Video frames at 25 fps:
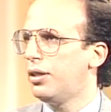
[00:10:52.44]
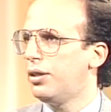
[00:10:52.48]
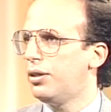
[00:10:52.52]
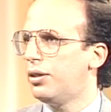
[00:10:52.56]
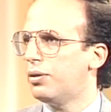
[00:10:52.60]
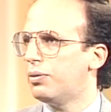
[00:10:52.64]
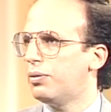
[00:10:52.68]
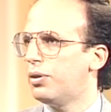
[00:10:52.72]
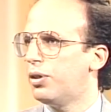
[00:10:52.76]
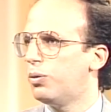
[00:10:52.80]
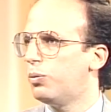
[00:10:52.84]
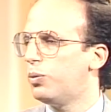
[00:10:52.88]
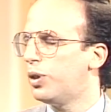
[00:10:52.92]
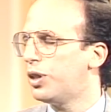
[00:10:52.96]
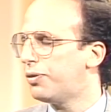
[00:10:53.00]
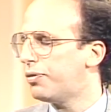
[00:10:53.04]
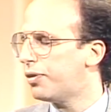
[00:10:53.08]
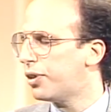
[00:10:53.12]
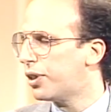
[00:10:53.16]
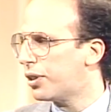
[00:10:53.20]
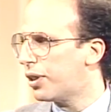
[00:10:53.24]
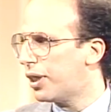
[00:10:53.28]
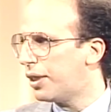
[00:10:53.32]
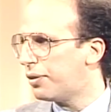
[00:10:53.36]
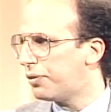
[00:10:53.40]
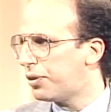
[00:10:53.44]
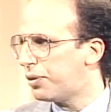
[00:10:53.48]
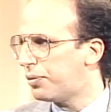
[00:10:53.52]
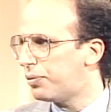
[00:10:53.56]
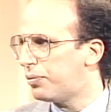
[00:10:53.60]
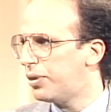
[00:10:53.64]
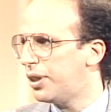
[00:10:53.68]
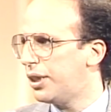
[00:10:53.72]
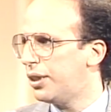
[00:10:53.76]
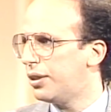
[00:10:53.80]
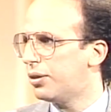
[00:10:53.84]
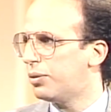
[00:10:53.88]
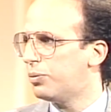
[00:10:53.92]
you don't know which photographs are
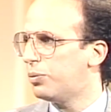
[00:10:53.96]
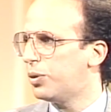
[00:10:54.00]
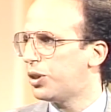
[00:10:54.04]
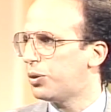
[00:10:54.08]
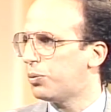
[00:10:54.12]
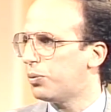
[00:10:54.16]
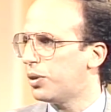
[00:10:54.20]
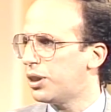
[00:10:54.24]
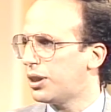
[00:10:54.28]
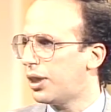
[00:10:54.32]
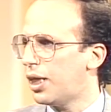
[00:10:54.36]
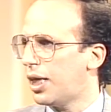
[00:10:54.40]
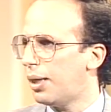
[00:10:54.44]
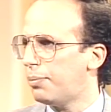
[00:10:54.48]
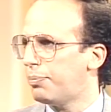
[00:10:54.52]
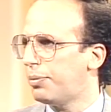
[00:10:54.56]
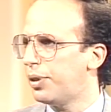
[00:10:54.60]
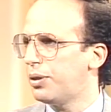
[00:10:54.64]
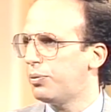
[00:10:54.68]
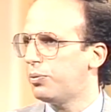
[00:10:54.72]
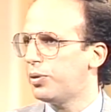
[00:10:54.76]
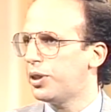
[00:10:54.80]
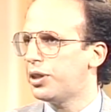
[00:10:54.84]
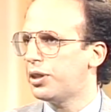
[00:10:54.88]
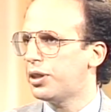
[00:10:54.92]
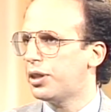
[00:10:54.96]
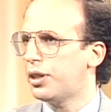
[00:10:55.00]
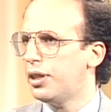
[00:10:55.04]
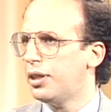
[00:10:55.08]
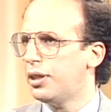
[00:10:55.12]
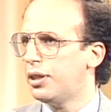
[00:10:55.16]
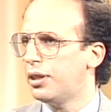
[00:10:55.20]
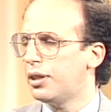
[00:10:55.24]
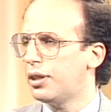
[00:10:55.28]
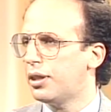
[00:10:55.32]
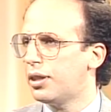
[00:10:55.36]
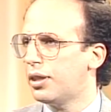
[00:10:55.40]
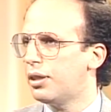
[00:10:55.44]
real, which ones happened, which
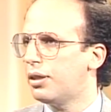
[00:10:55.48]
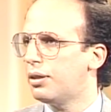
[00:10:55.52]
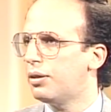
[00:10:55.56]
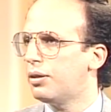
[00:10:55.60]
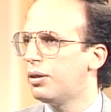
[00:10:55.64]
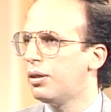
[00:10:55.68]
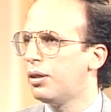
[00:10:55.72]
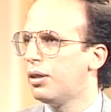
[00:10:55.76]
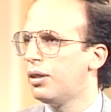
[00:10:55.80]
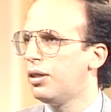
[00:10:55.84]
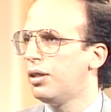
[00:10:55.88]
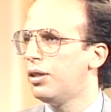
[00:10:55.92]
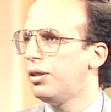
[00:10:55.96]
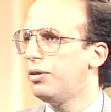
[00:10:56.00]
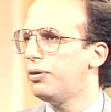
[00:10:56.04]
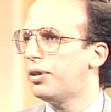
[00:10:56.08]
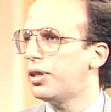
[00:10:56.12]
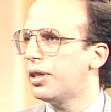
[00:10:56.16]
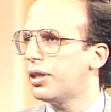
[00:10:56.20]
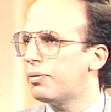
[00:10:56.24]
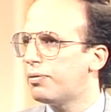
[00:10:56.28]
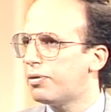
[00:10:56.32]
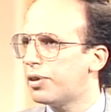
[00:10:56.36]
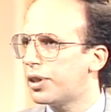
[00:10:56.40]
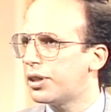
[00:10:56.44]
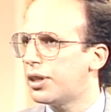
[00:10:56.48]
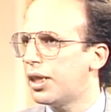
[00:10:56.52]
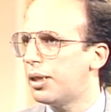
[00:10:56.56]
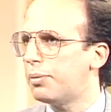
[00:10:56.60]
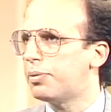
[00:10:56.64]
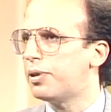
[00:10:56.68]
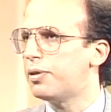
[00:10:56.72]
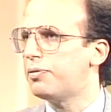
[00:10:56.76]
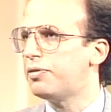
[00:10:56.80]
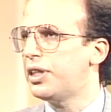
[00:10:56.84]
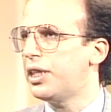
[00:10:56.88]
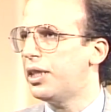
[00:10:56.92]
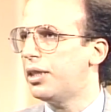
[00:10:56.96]
didn't. And you think, for
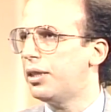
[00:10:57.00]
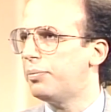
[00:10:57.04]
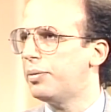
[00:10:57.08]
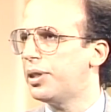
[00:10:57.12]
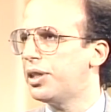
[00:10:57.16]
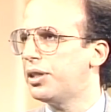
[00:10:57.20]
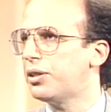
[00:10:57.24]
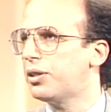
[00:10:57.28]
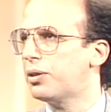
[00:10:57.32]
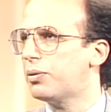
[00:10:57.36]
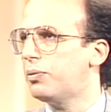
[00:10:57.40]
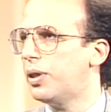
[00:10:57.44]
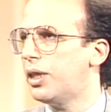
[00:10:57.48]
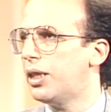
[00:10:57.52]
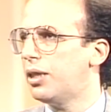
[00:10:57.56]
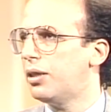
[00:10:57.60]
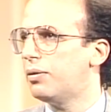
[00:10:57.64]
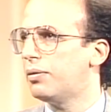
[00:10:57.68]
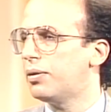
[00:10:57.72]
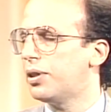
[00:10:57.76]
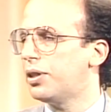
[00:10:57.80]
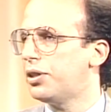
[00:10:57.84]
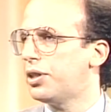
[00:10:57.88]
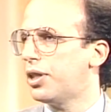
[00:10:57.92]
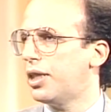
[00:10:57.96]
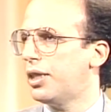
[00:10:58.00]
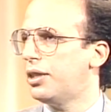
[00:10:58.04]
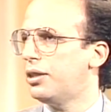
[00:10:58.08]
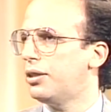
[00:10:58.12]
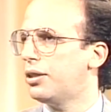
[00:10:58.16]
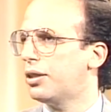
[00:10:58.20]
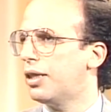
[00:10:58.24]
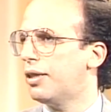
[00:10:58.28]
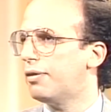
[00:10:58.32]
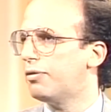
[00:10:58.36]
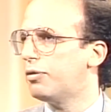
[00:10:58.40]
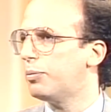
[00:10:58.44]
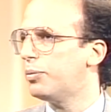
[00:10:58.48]
example, of Tiananmen Square, the
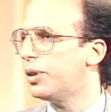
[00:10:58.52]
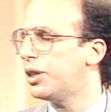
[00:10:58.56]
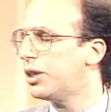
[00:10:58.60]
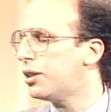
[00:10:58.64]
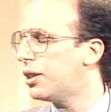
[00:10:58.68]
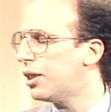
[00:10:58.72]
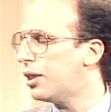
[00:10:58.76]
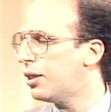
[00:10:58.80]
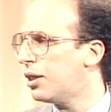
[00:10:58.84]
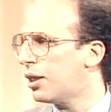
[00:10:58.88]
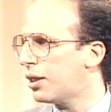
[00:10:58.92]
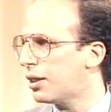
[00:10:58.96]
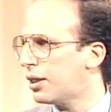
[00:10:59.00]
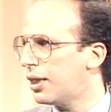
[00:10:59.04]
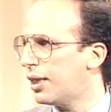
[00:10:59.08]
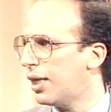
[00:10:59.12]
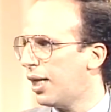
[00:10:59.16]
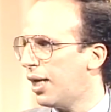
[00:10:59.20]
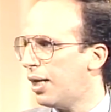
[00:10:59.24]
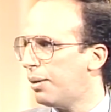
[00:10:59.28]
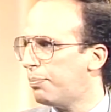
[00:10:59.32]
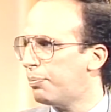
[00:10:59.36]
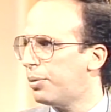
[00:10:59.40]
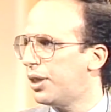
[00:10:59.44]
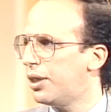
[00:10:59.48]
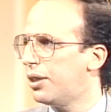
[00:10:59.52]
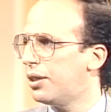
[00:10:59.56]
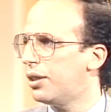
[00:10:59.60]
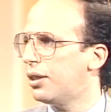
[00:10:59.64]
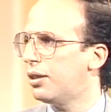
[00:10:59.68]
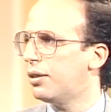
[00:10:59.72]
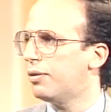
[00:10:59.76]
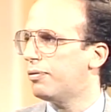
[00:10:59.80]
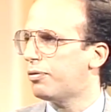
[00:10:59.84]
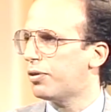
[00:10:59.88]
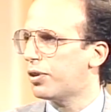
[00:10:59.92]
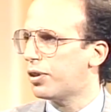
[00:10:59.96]
Chinese government said nothing happened, and the